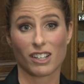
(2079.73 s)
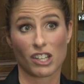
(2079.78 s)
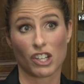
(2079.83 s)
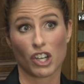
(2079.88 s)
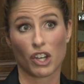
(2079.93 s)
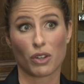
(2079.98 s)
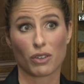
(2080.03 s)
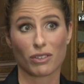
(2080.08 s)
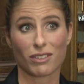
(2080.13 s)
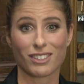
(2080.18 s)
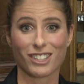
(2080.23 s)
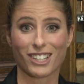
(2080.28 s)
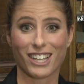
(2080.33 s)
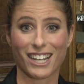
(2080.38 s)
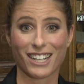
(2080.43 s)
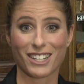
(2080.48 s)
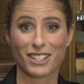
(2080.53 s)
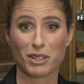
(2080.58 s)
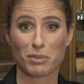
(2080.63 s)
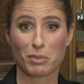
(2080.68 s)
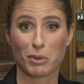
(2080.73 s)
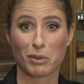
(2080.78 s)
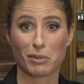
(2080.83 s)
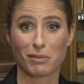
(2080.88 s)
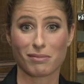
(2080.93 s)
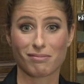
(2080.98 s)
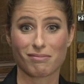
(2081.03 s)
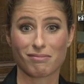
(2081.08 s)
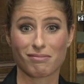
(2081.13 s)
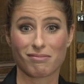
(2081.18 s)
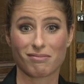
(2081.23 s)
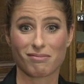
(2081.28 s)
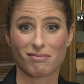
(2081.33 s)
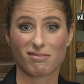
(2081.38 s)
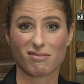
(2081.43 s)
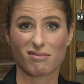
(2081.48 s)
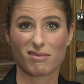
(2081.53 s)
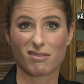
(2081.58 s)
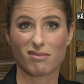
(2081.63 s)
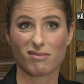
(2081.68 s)
girls to get into sport,
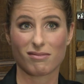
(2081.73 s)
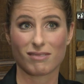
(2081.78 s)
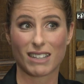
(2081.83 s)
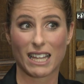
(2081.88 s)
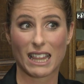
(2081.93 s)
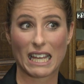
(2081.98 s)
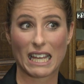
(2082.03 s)
I